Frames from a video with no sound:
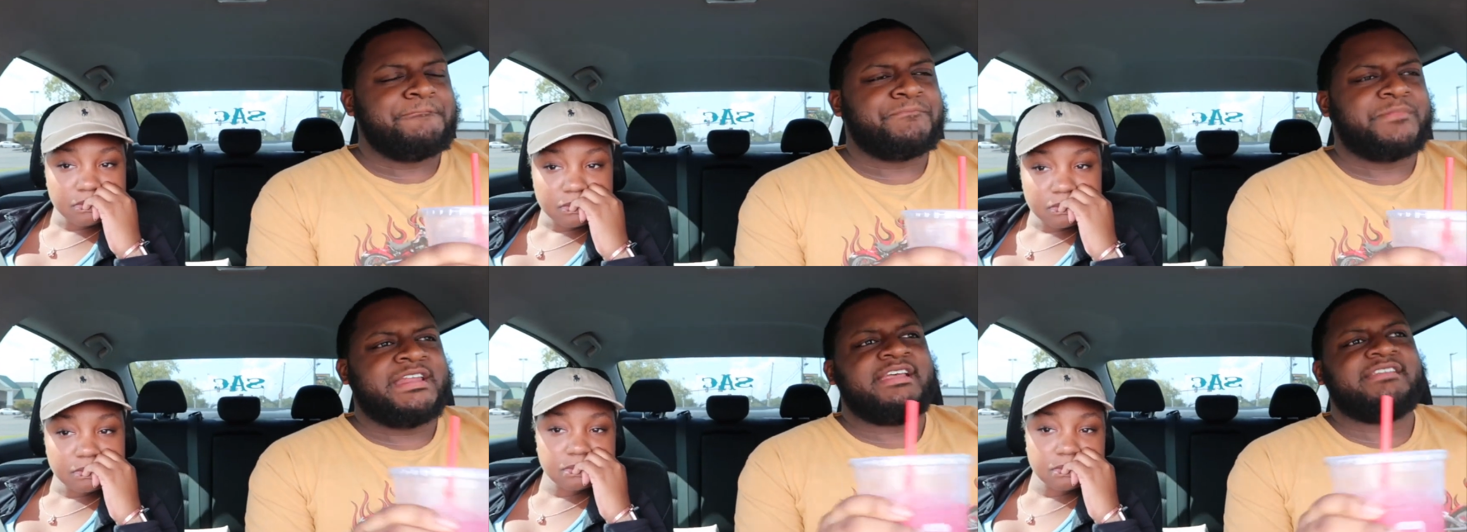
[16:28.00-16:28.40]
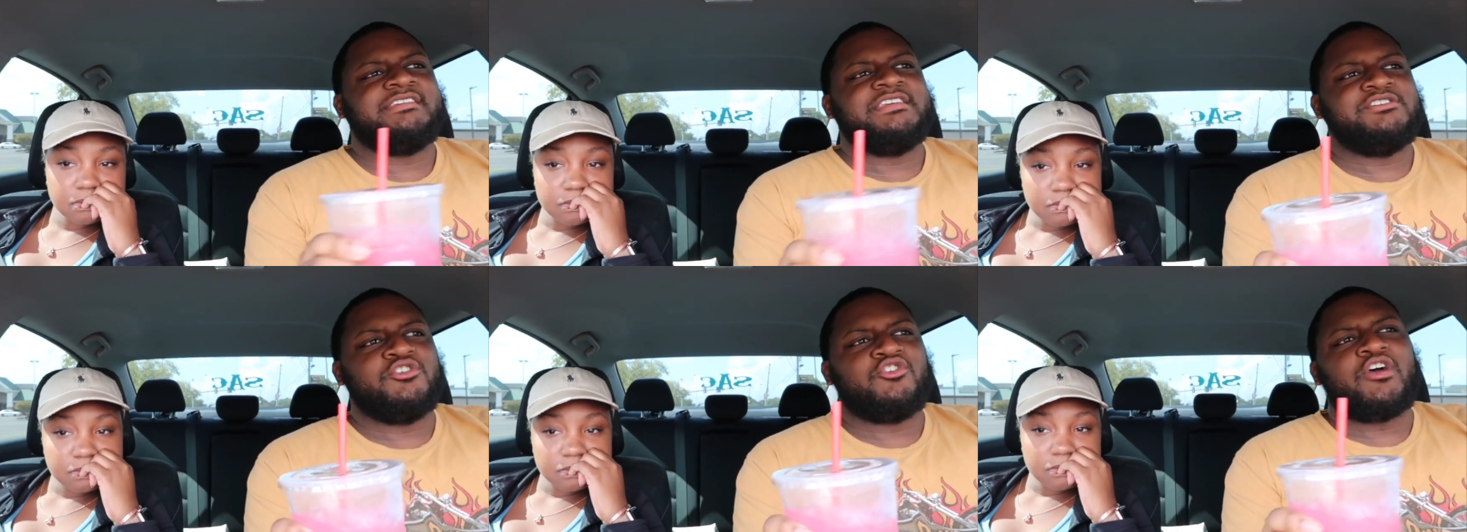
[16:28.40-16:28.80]
Speaker 1: When I see
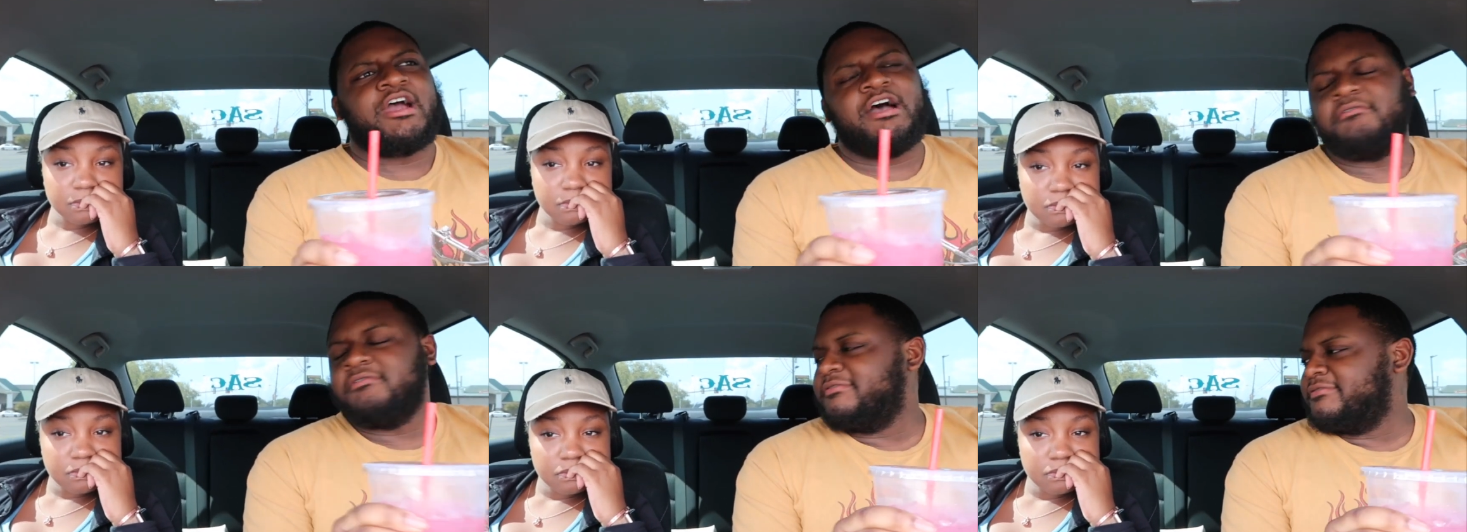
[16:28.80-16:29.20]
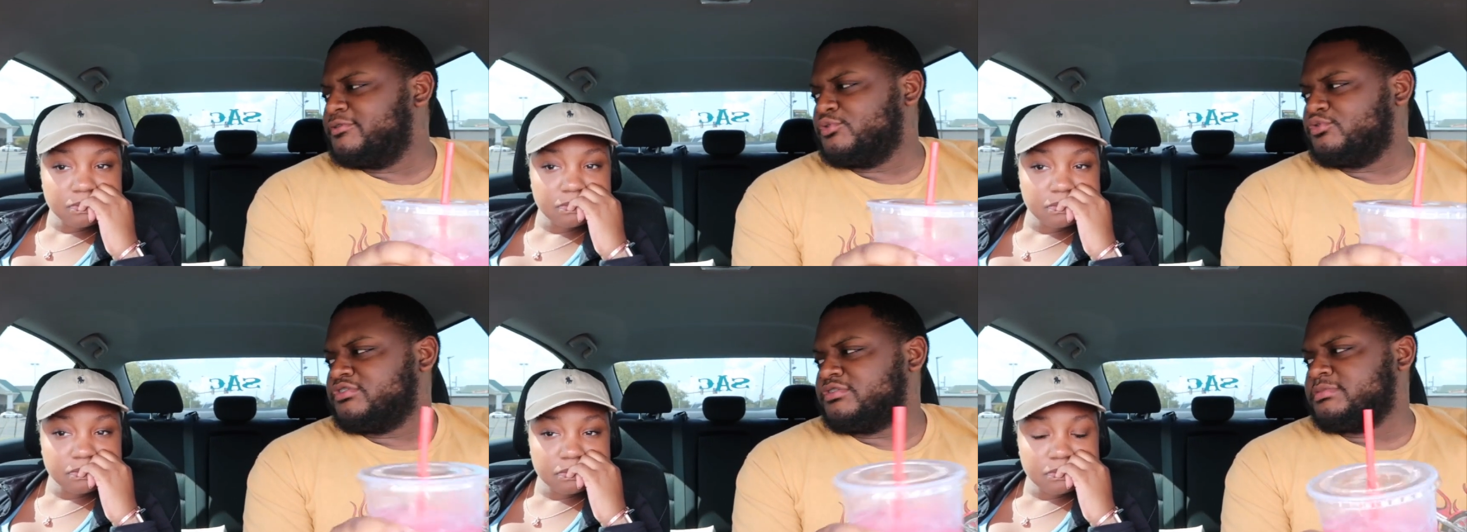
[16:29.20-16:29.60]
you cry with
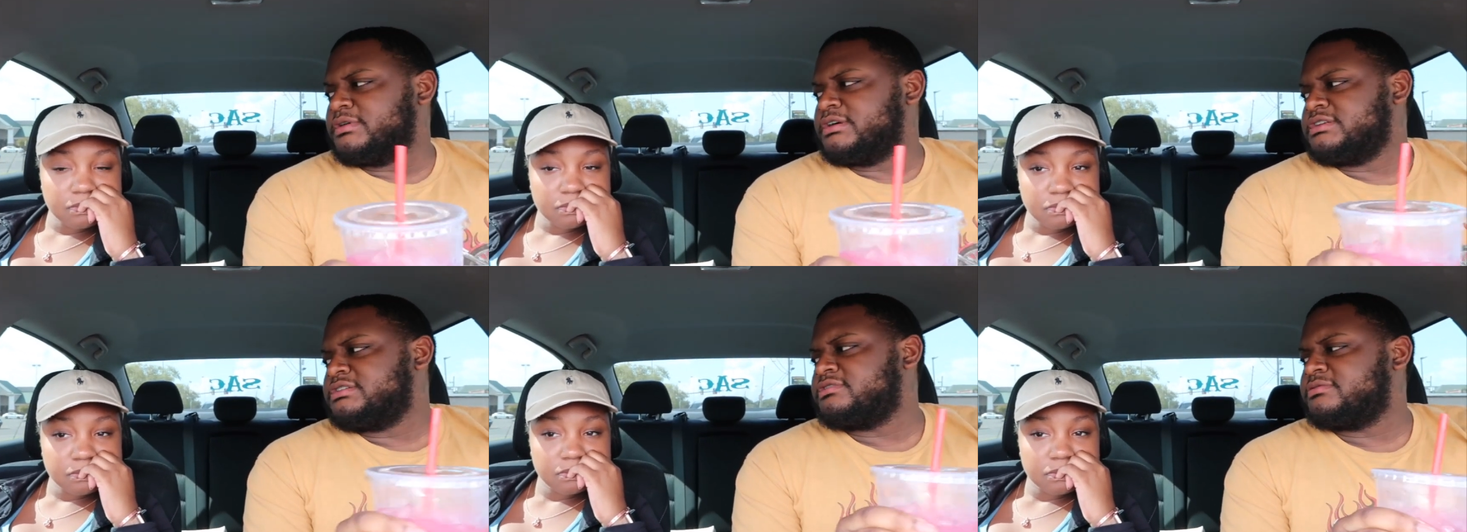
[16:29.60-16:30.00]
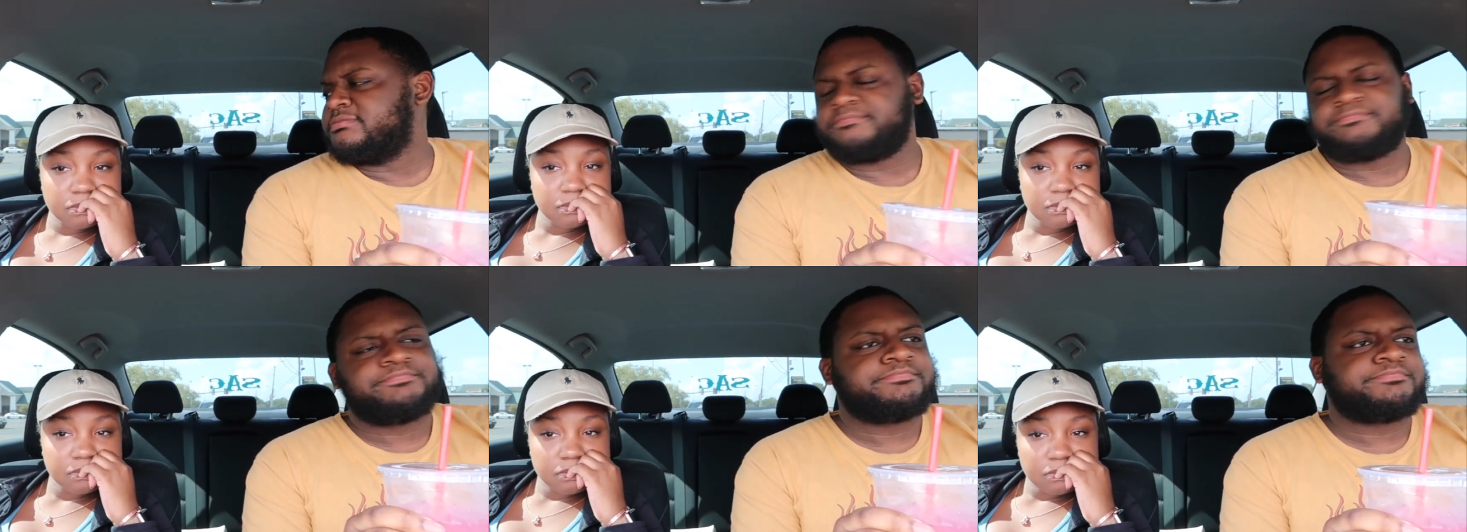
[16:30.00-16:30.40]
food too much.
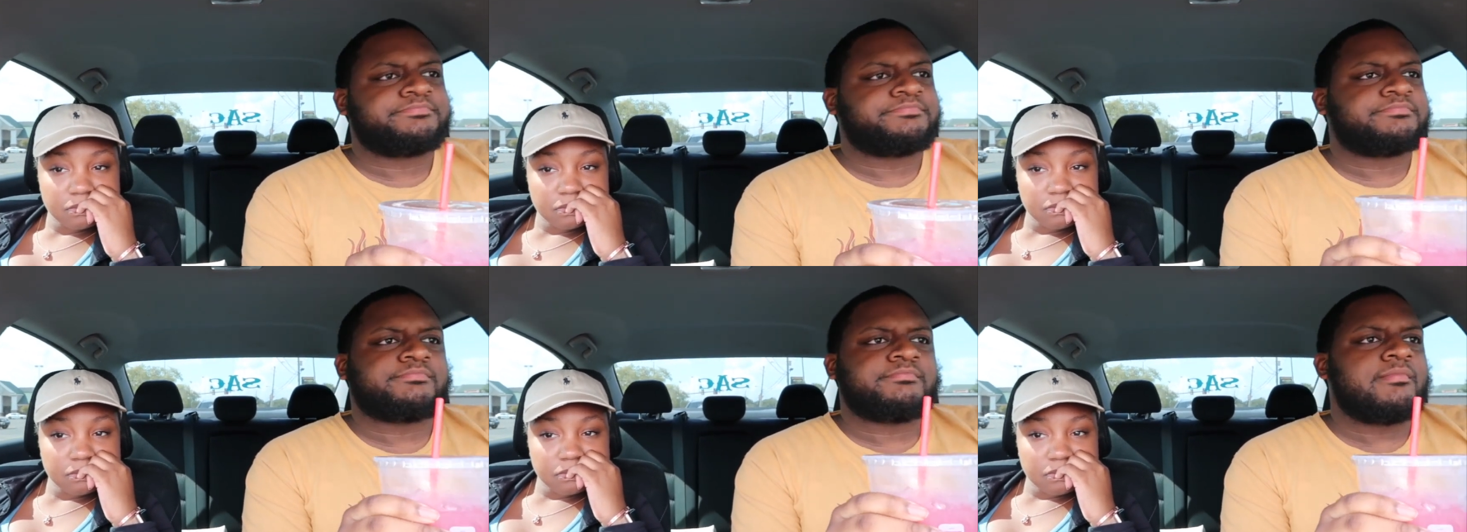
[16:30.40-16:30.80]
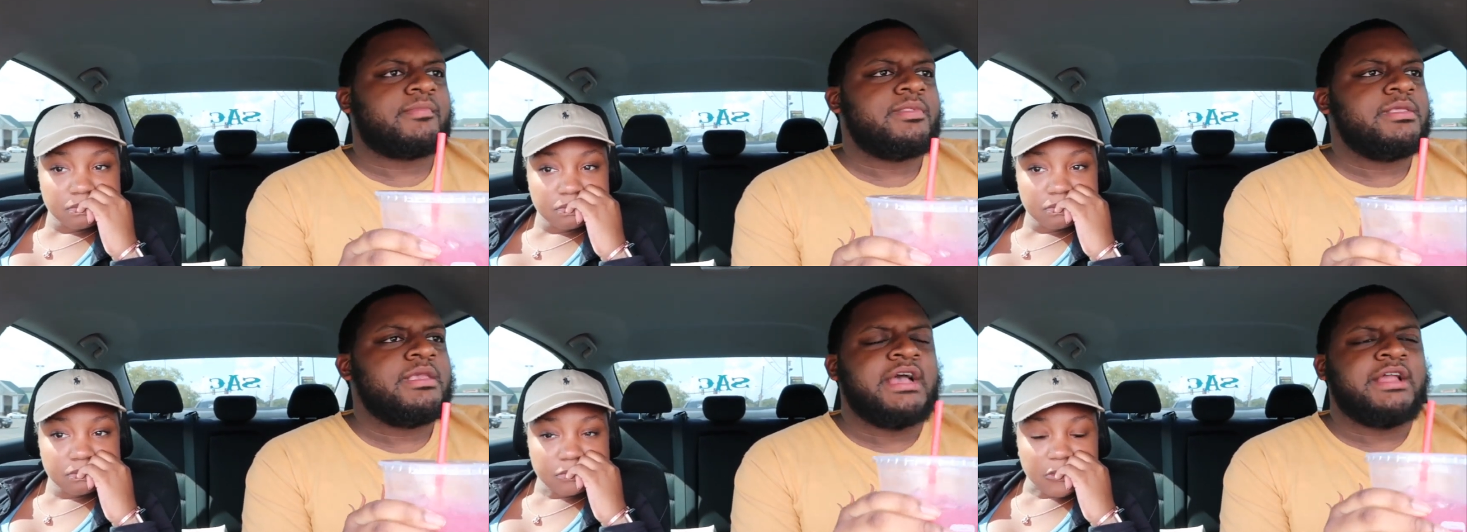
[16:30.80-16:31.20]

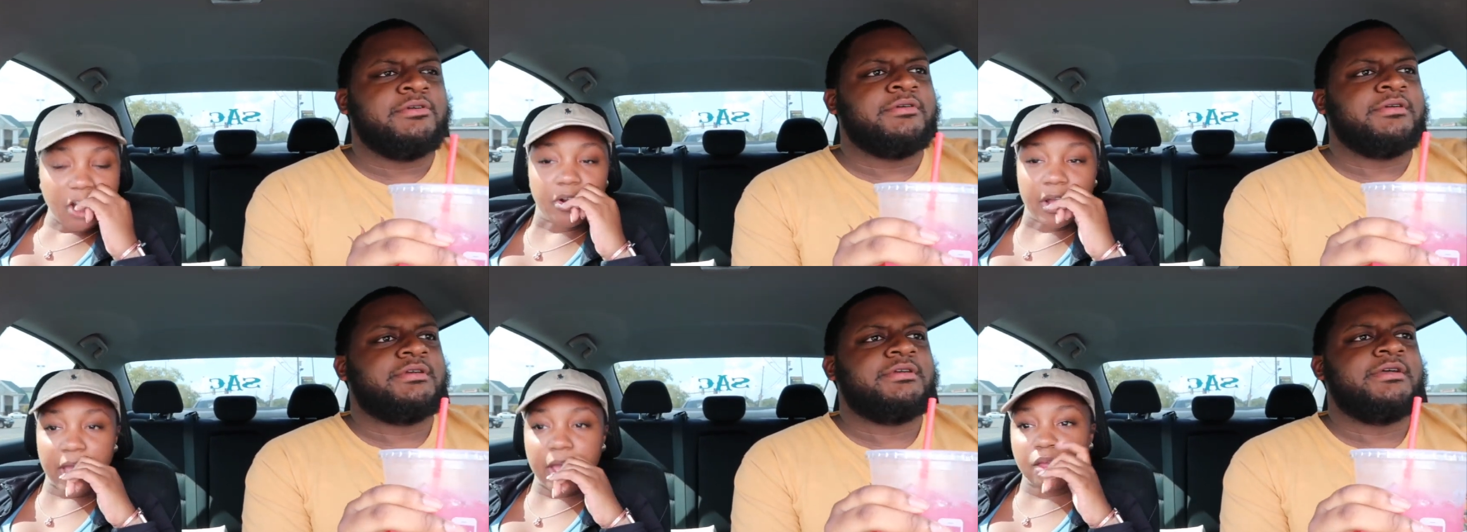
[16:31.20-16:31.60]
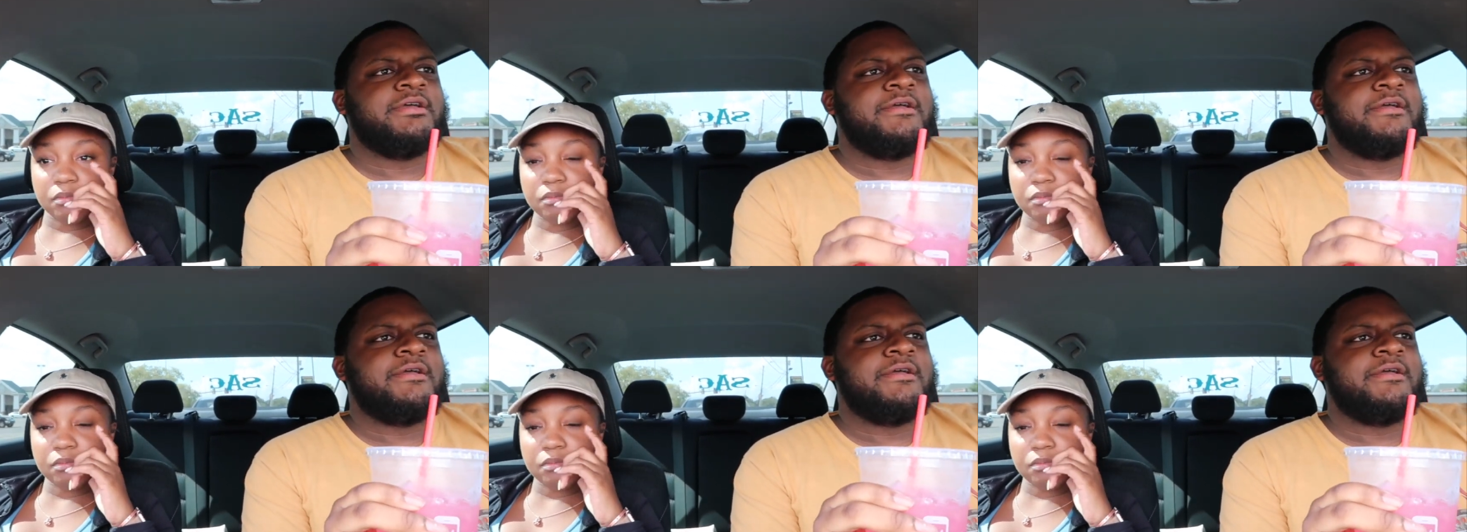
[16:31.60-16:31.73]
Okay,